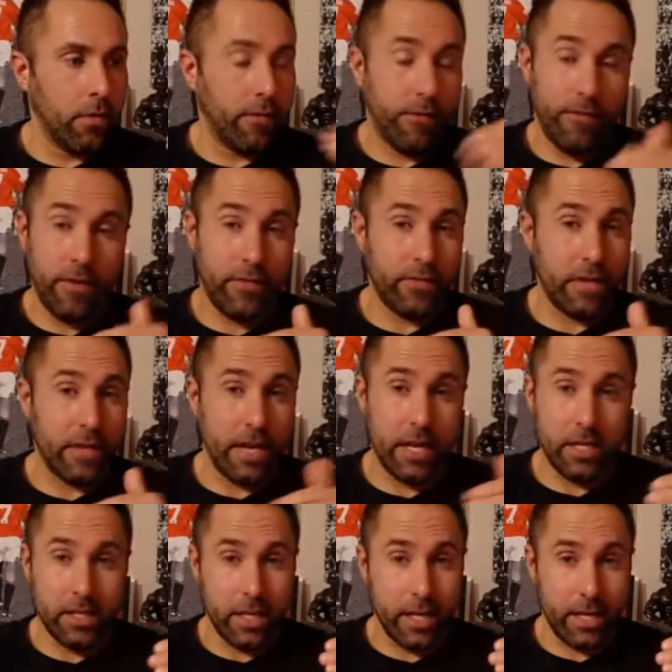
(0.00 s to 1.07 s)

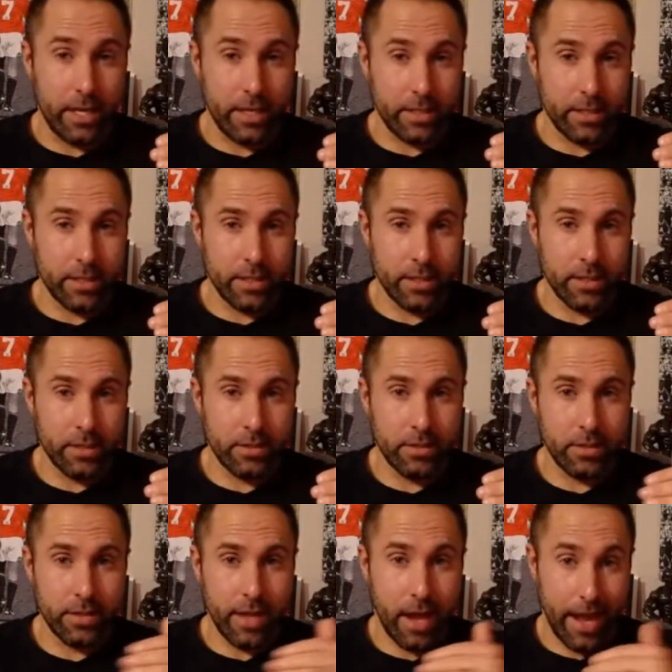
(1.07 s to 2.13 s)
15 years
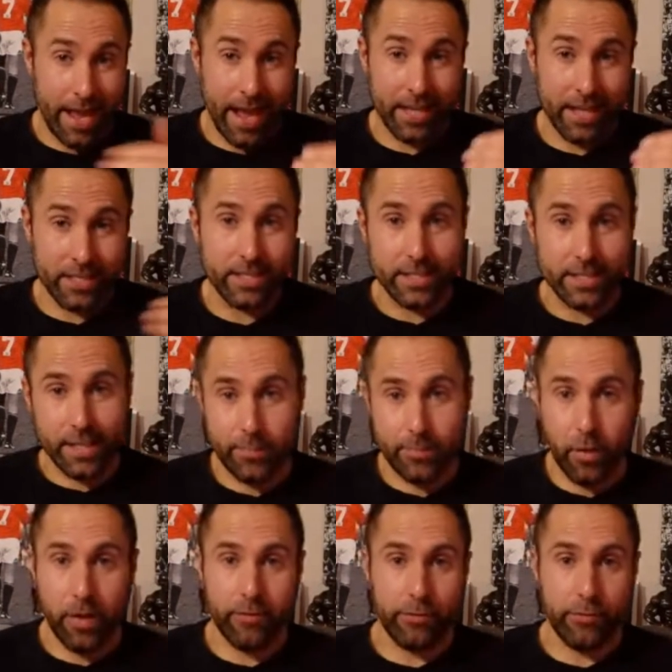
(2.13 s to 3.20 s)
that I actually slept
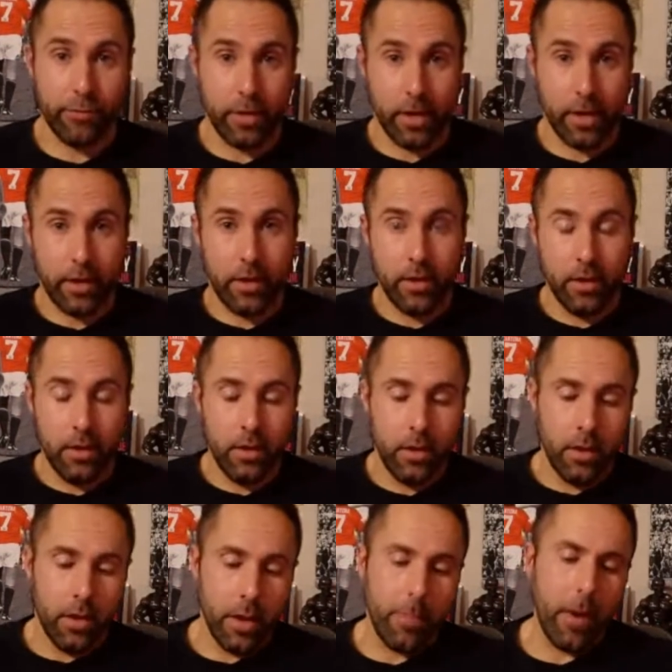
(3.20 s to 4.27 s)
right through the night,
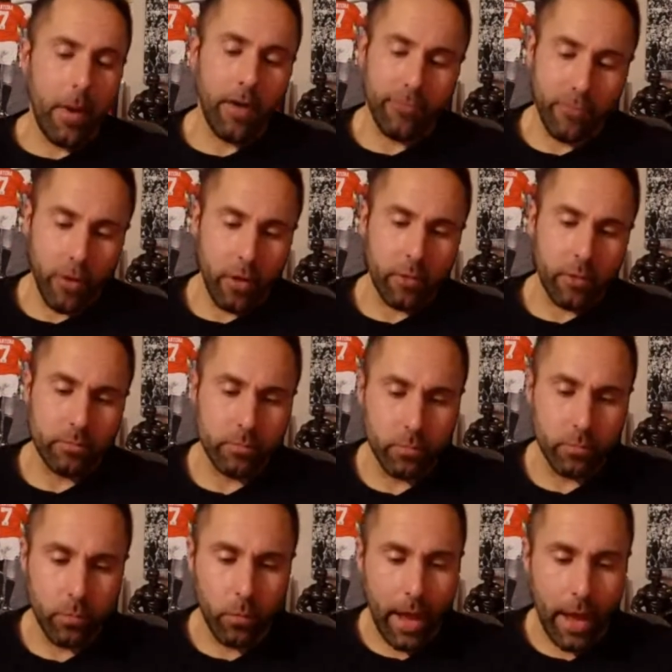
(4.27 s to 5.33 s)
apart from
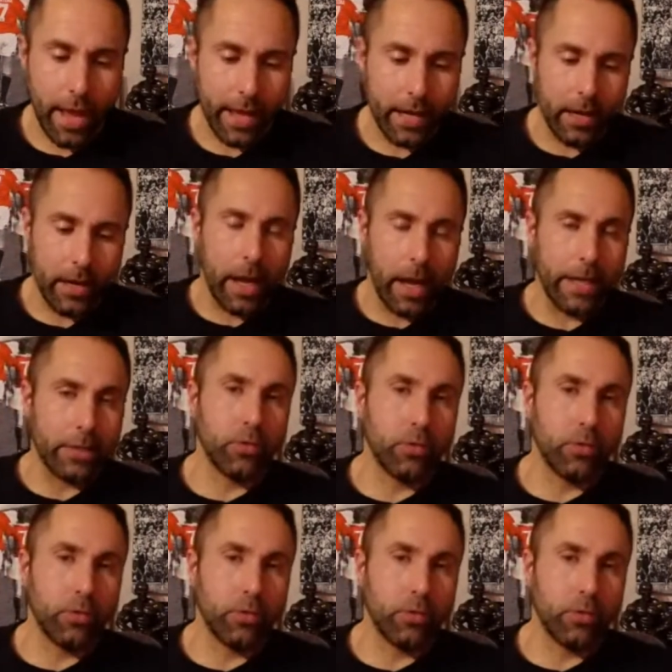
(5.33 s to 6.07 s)
when I